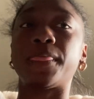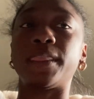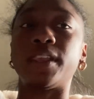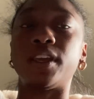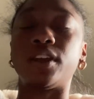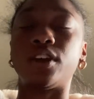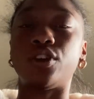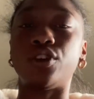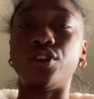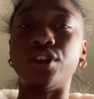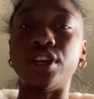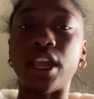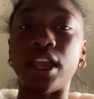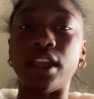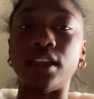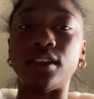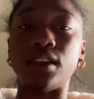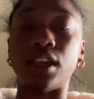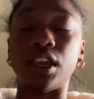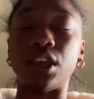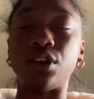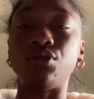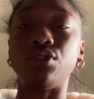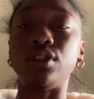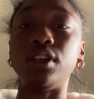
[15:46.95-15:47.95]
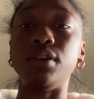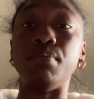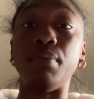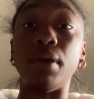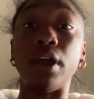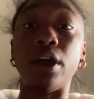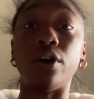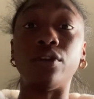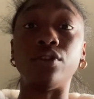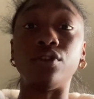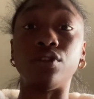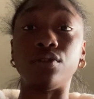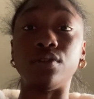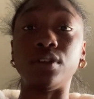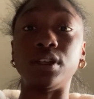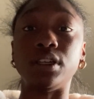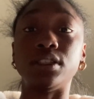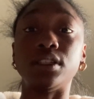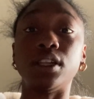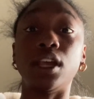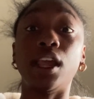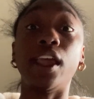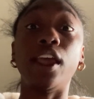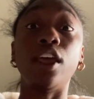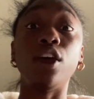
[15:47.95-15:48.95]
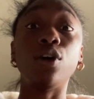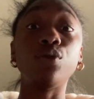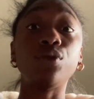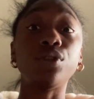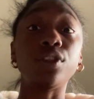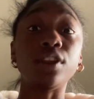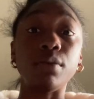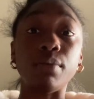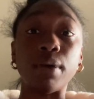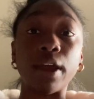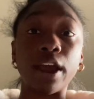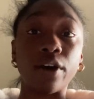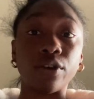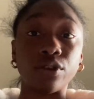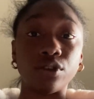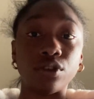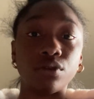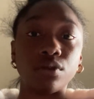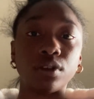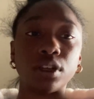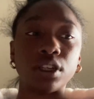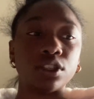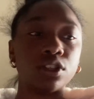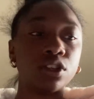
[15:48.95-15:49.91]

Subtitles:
Create healthy boundaries. Healthy boundaries.